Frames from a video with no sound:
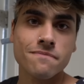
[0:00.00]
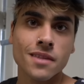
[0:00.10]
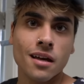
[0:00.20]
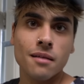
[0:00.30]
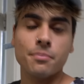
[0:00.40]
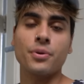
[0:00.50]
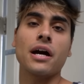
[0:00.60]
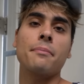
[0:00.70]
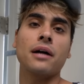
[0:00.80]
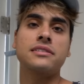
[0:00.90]
Ooh. We
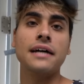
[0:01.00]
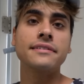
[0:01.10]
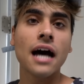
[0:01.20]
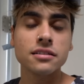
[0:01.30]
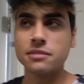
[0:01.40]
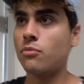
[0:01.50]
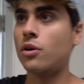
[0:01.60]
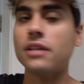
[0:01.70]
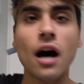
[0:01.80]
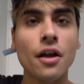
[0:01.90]
got about ten thousand
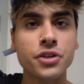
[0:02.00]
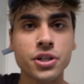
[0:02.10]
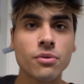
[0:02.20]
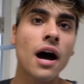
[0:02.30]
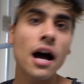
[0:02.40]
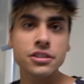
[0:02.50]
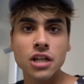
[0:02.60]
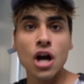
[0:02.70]
more in the other garage.